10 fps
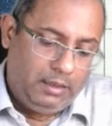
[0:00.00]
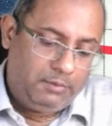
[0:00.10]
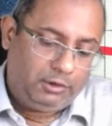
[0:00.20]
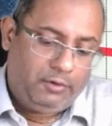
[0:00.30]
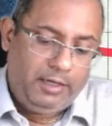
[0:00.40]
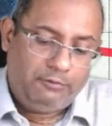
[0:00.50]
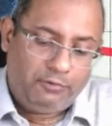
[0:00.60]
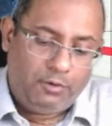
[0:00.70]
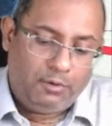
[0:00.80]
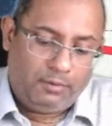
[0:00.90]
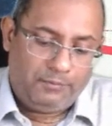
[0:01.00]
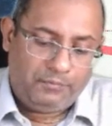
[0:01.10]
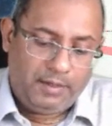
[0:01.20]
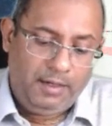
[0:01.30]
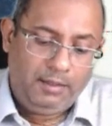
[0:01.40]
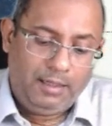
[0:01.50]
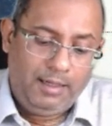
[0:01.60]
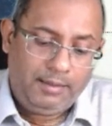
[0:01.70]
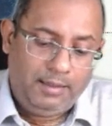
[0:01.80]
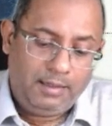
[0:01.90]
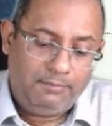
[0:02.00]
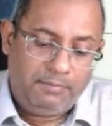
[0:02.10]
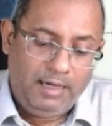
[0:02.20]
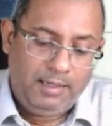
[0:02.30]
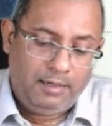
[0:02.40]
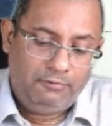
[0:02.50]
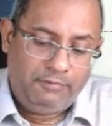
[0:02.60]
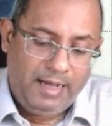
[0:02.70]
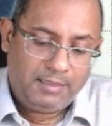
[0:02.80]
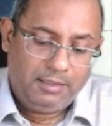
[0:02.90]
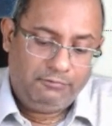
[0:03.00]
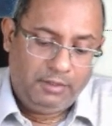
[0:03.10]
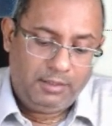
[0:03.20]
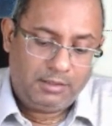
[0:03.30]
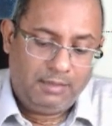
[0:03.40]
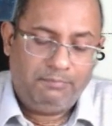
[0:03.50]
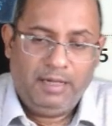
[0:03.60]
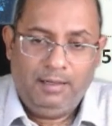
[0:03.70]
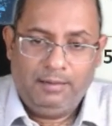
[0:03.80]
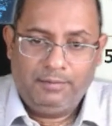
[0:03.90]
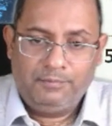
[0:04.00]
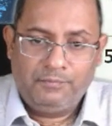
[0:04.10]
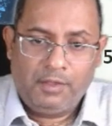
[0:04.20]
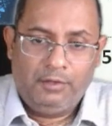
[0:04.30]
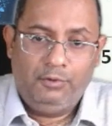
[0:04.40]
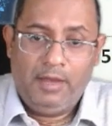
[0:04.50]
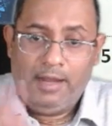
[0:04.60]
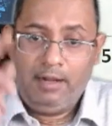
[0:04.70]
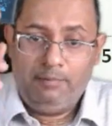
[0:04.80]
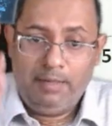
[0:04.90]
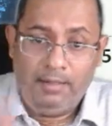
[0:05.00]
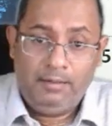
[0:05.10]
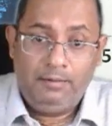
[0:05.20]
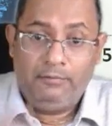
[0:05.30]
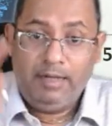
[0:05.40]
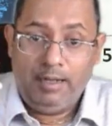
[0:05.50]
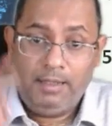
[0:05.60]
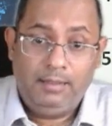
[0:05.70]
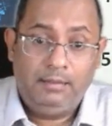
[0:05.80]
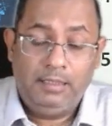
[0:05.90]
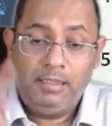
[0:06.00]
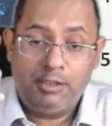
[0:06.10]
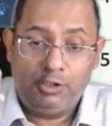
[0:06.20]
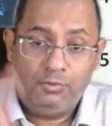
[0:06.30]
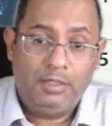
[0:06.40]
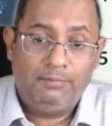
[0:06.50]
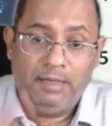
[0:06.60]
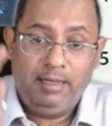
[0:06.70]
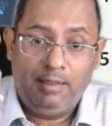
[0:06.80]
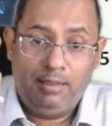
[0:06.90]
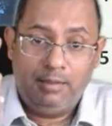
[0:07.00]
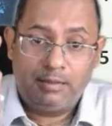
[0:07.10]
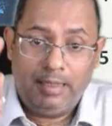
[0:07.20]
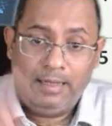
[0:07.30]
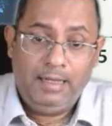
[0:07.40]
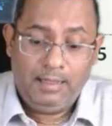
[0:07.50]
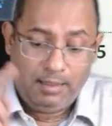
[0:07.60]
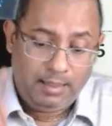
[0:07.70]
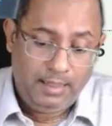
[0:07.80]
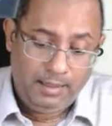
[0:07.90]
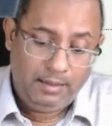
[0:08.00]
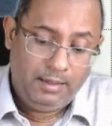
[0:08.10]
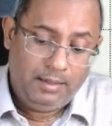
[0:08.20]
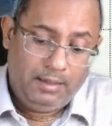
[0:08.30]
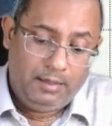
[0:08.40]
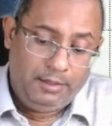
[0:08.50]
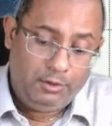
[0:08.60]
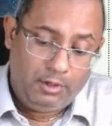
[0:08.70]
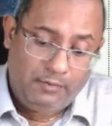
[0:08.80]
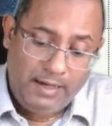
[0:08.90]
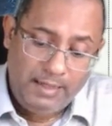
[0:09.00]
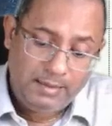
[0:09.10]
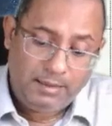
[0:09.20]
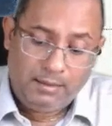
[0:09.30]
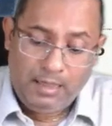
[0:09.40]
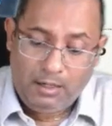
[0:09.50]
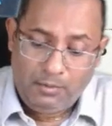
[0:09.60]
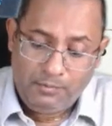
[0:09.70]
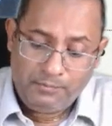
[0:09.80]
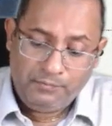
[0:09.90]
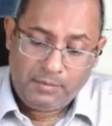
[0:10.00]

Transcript: Number 3 and 4, interlinking compiler and facts and figures compiler. You had been reading these two compilers again and again. You revise it now